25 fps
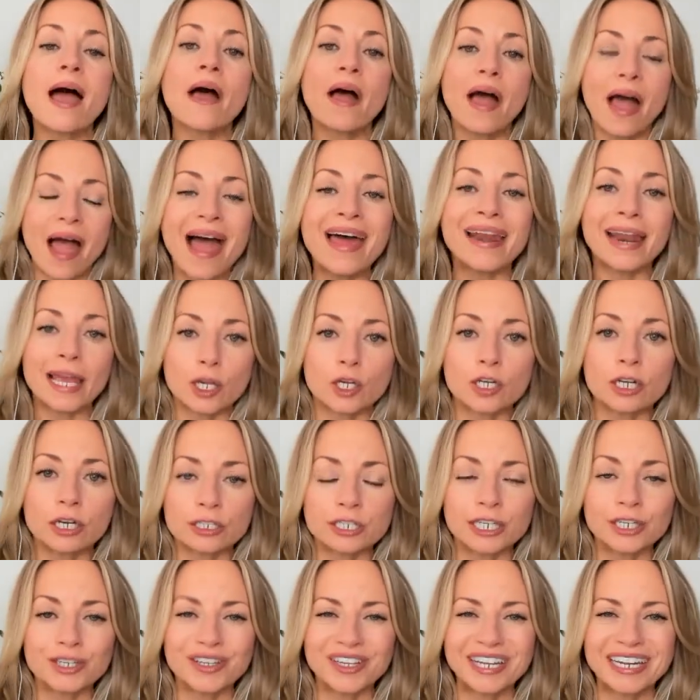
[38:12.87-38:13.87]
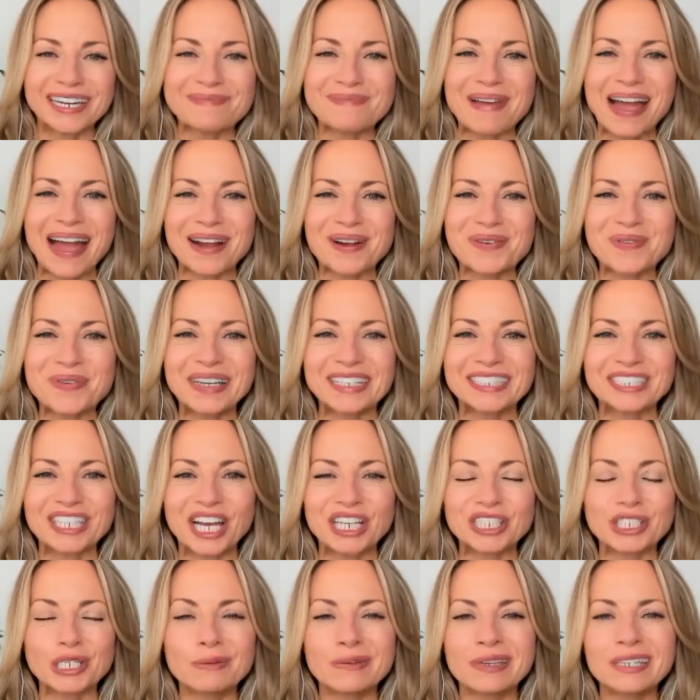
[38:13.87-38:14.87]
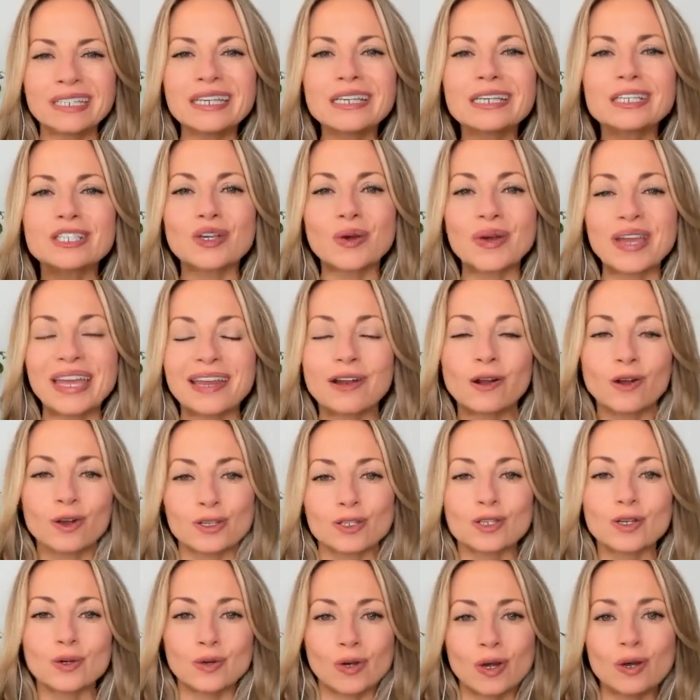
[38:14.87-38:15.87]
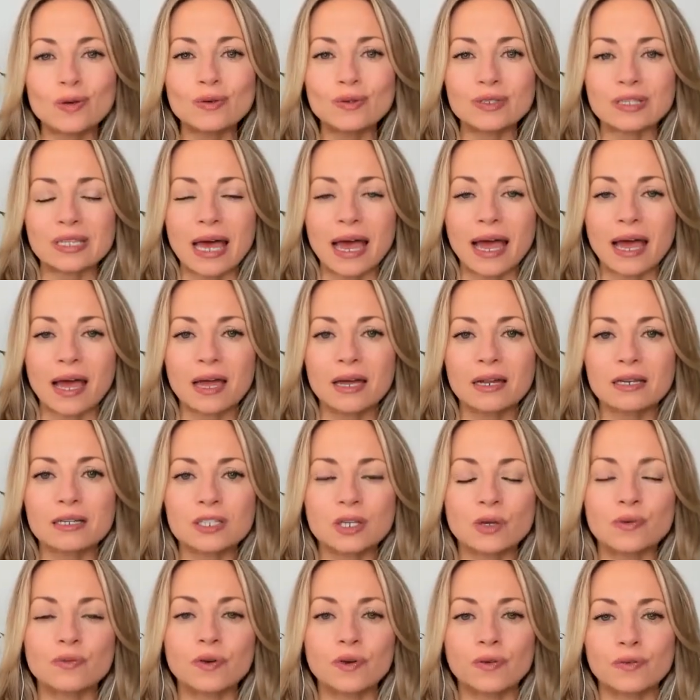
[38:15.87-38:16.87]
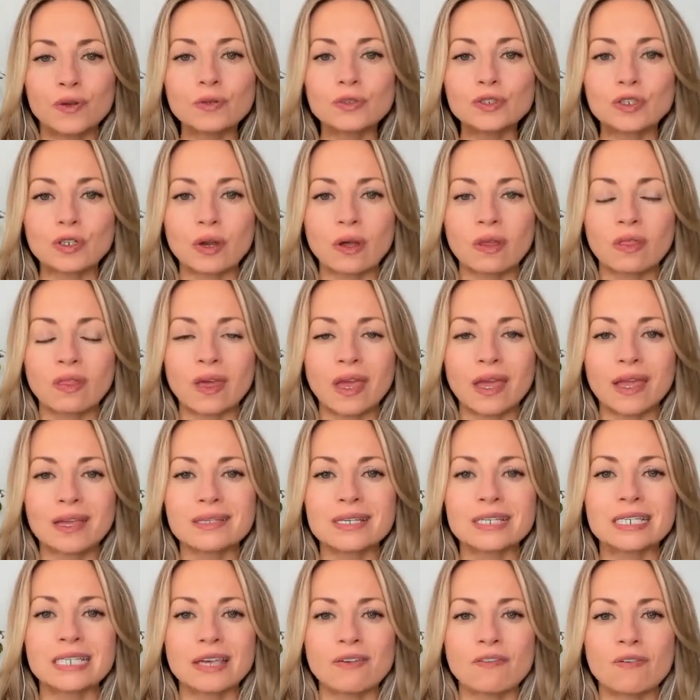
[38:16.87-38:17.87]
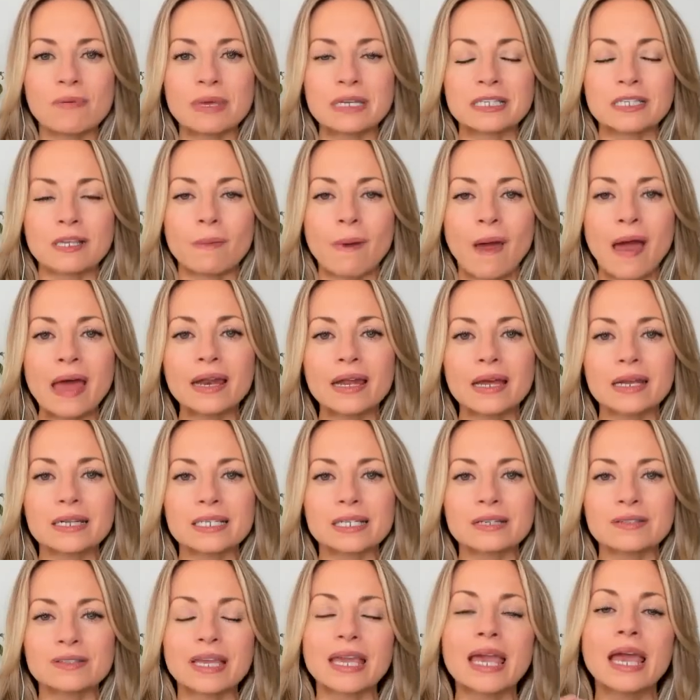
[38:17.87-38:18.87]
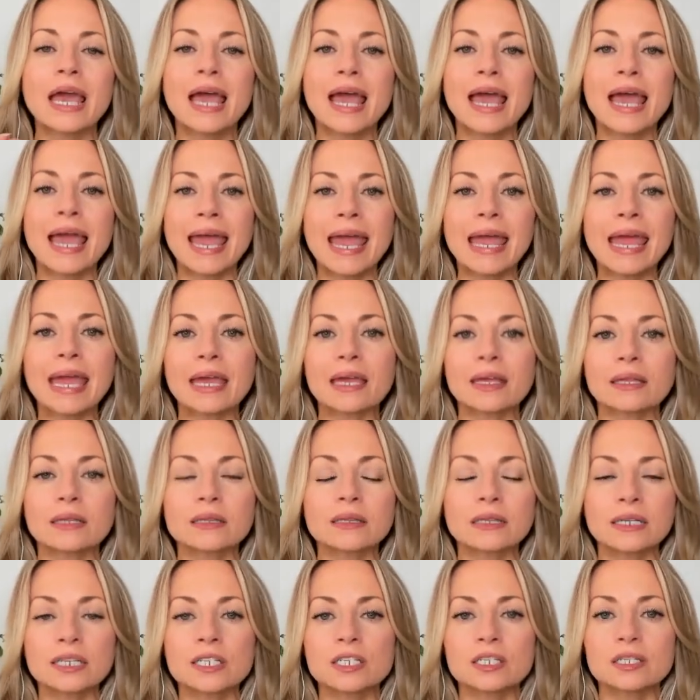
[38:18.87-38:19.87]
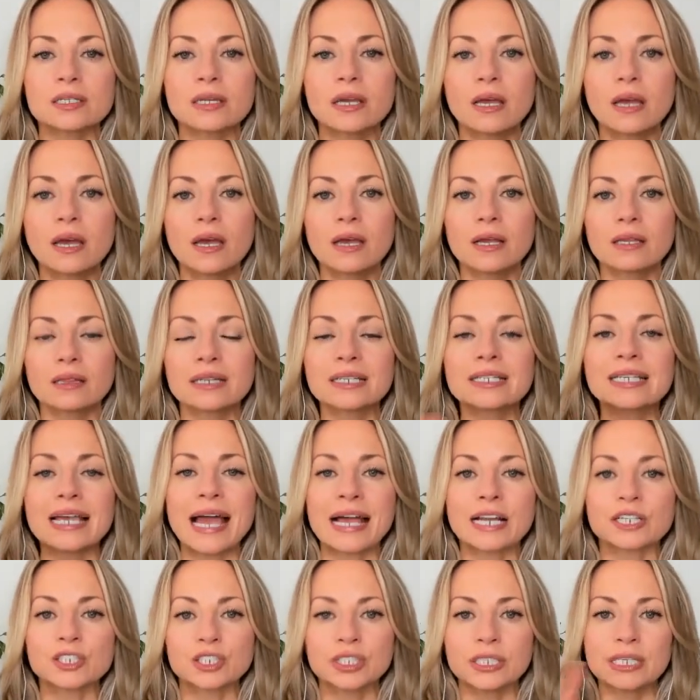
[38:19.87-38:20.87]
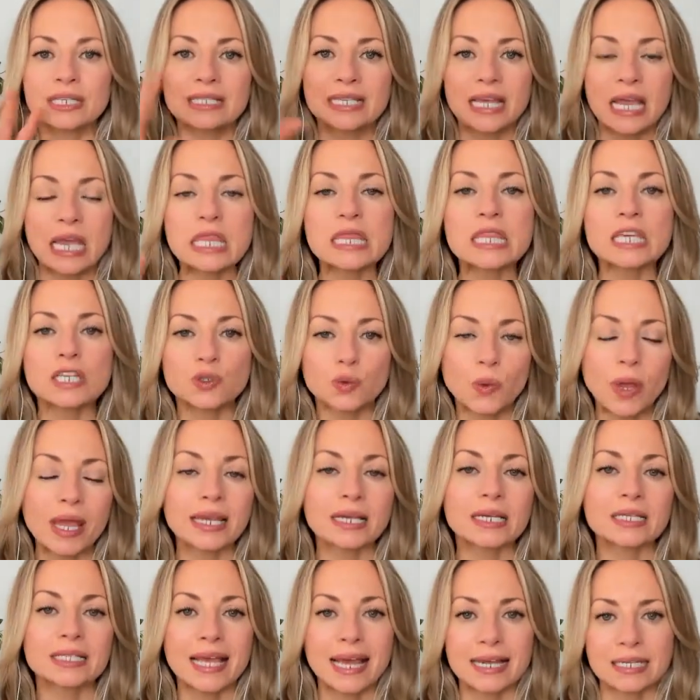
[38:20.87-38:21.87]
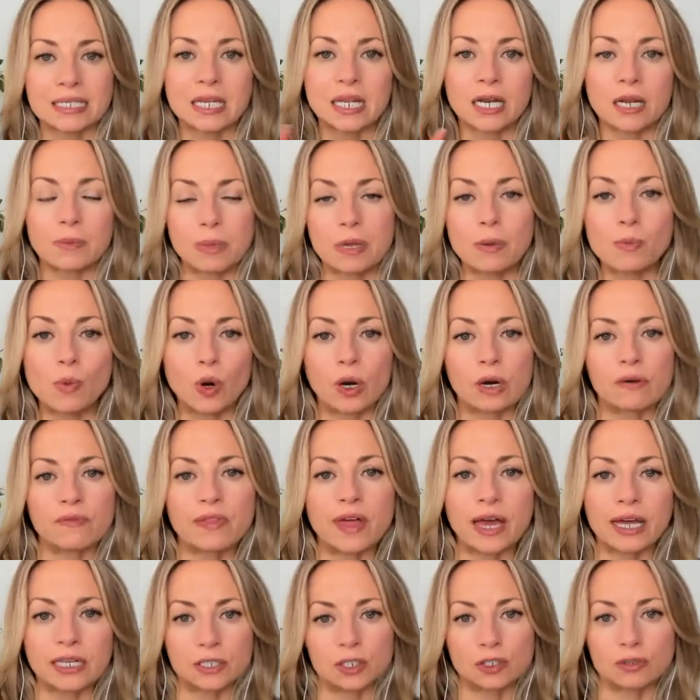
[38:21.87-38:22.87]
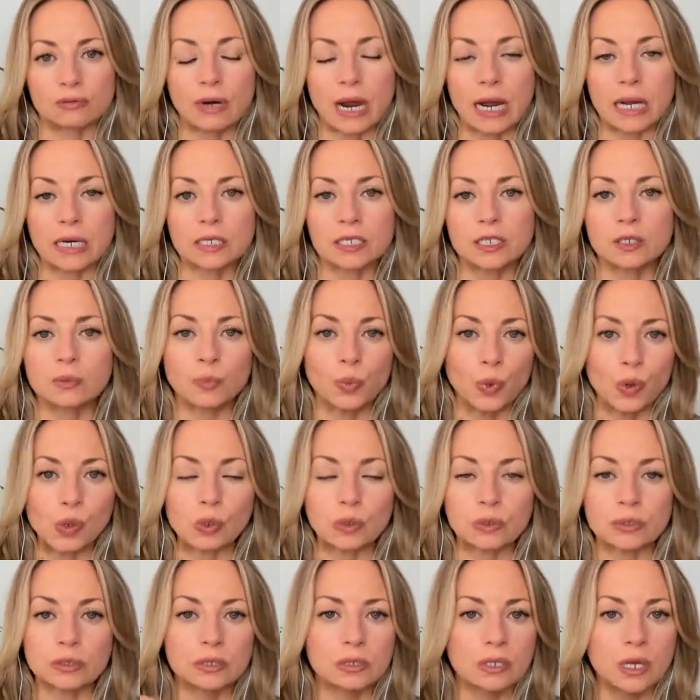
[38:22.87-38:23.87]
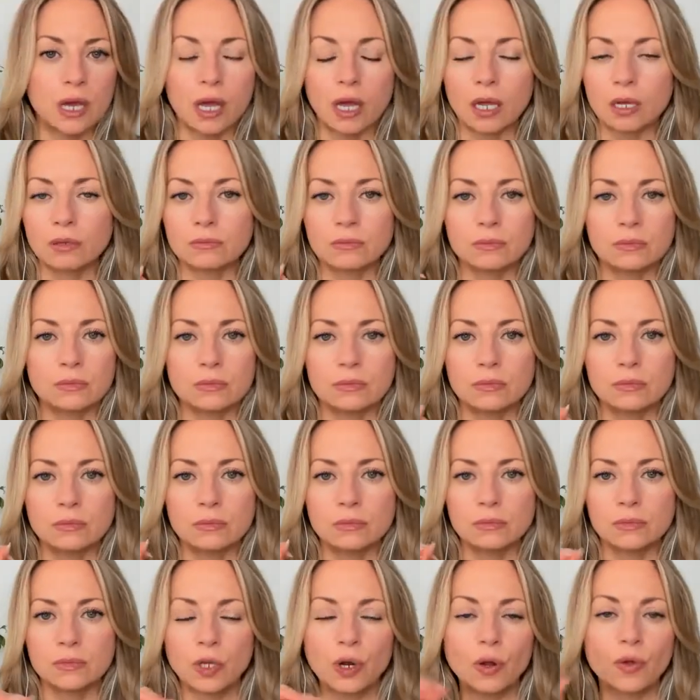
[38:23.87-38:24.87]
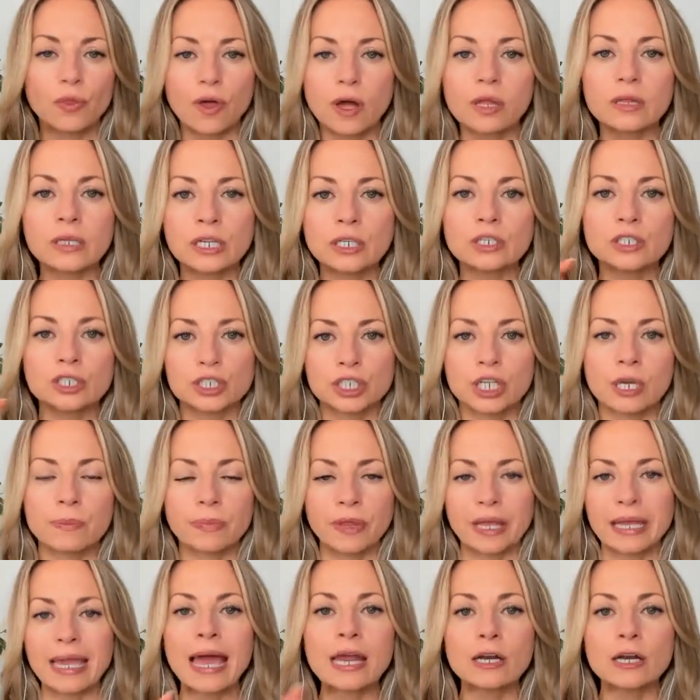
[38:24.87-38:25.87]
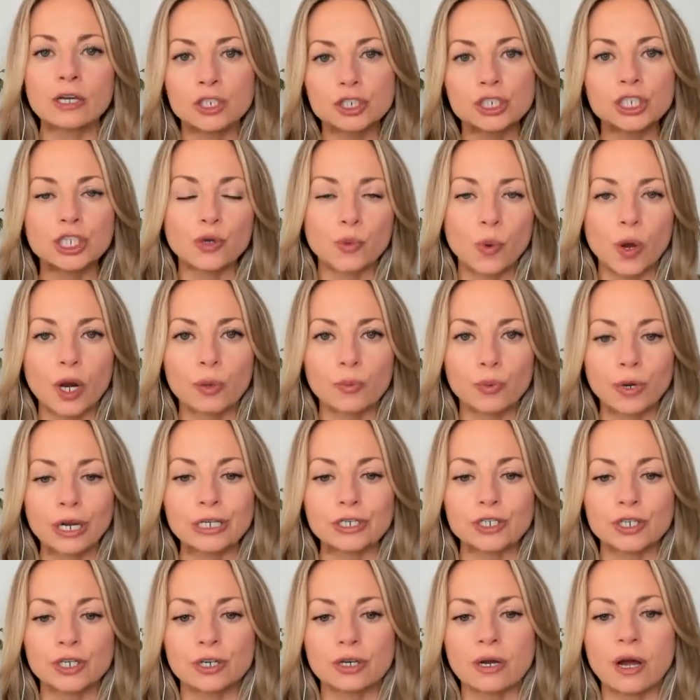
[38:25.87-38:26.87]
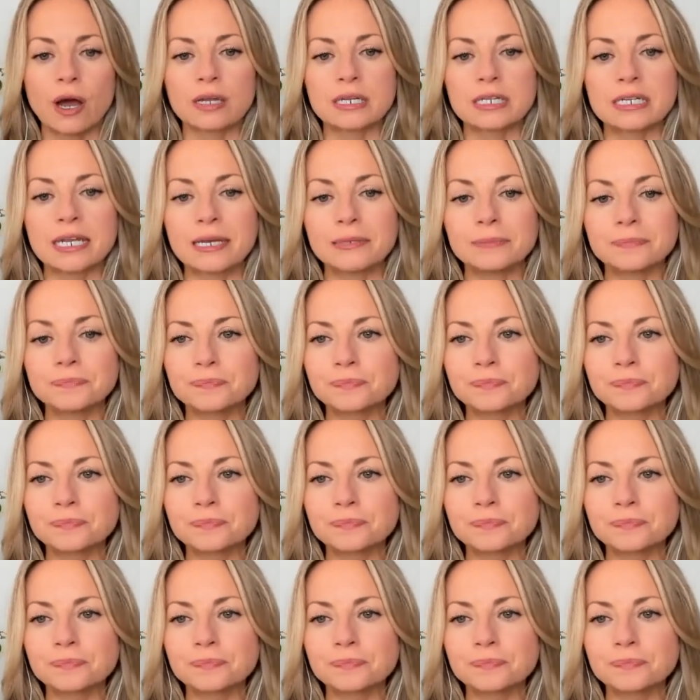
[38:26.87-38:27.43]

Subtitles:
And I could articulate it back with ChatGPT. So it also knows that. So for future things, it's given me some edits and it's like, hey, let's actually say it this way, because that's going to be more of that direct, bold, thought leadership, like energy you want to bring to your content.